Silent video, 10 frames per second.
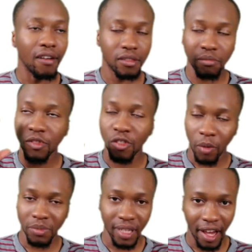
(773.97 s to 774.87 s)

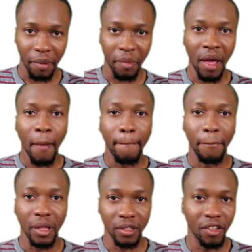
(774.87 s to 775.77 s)
some time
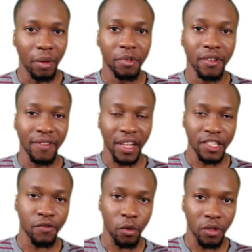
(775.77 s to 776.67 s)
building up to the flash
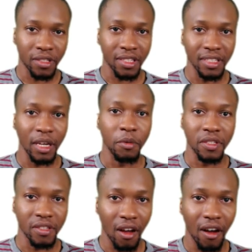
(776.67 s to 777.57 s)
forward scene that we
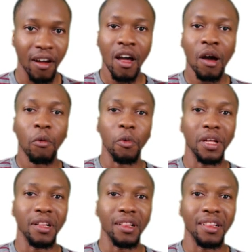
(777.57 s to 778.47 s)
saw.
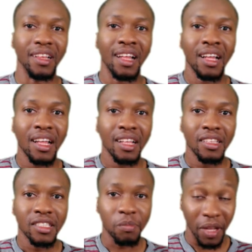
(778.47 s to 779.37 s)
We'll
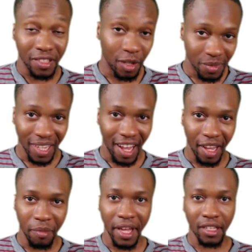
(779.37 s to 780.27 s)
spend some
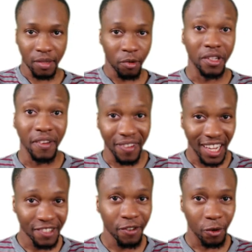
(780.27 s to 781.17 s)
time exploring the
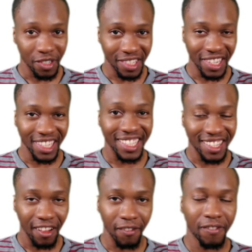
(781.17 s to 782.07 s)
flash forward scene
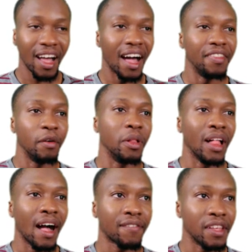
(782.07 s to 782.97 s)
itself, and then we'll
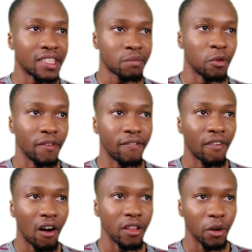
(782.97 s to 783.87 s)
have to explore the
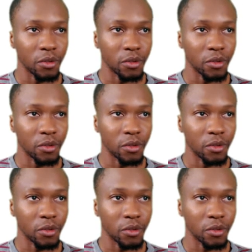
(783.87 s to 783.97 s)
fallout